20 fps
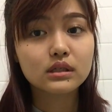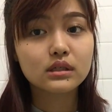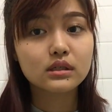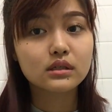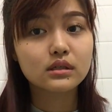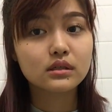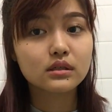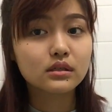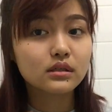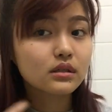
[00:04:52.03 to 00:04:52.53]
to
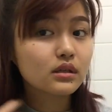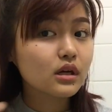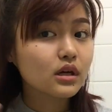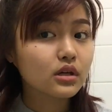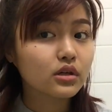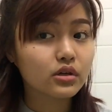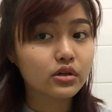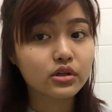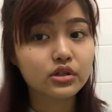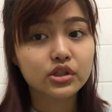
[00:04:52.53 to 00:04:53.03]

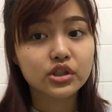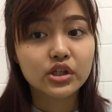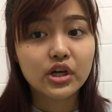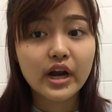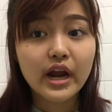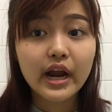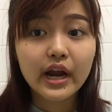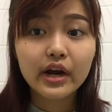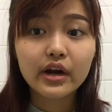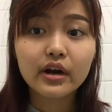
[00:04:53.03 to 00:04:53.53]
nourish your
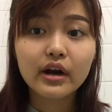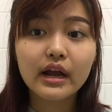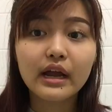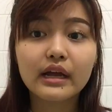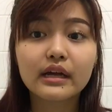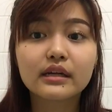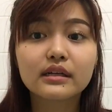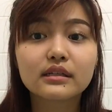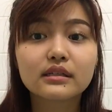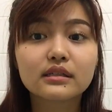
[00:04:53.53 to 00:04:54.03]
hair,
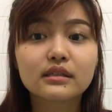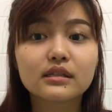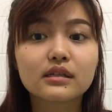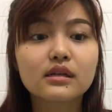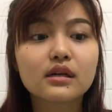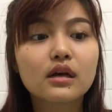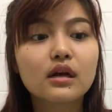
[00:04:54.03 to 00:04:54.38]
and